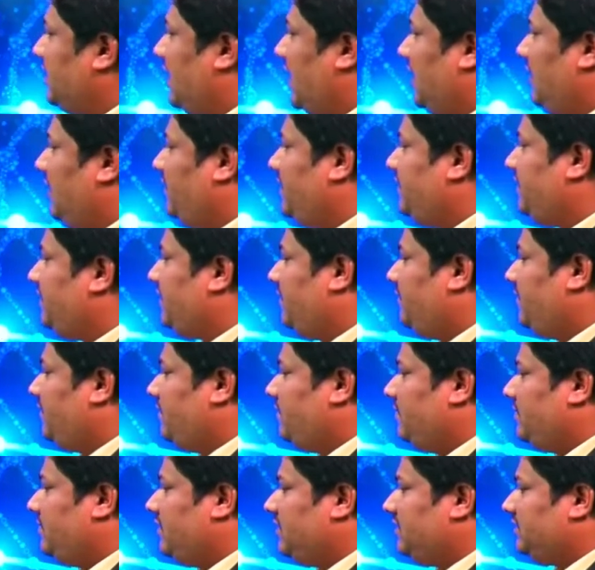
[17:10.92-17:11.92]
Always
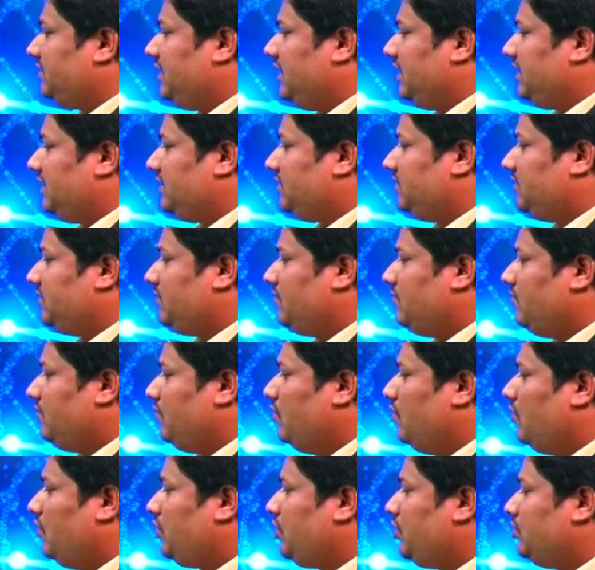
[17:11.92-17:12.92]
remember that
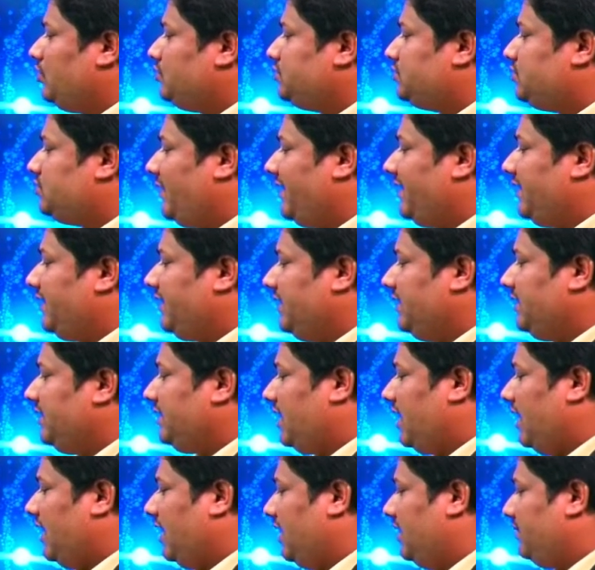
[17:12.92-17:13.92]
more you sweat in
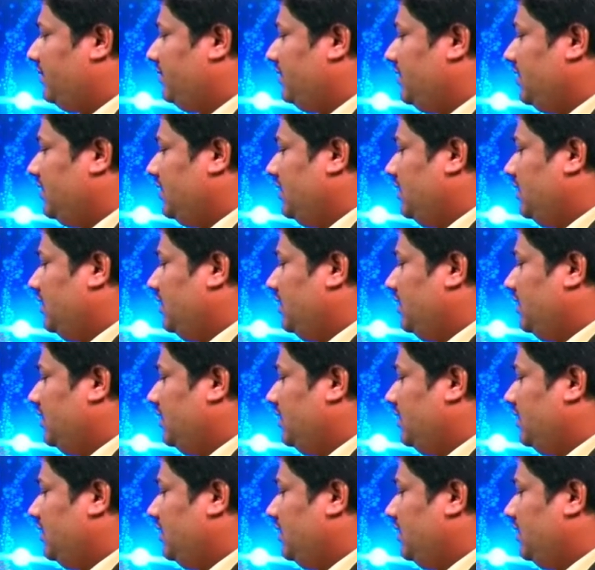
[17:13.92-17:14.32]
calm,